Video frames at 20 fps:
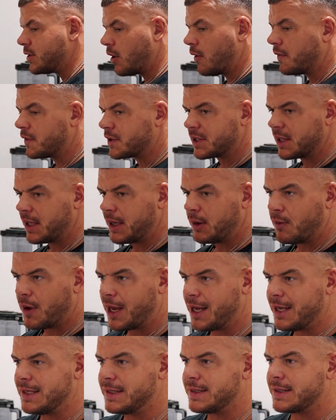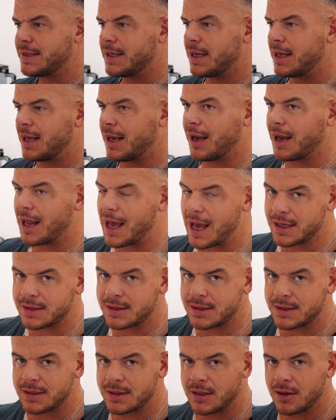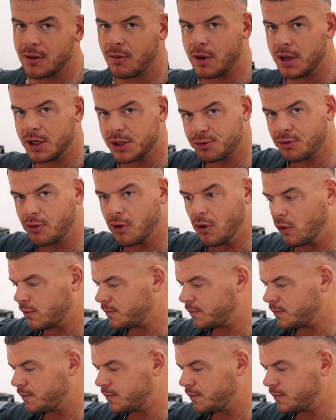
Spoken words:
obviously weighs less when it's raw.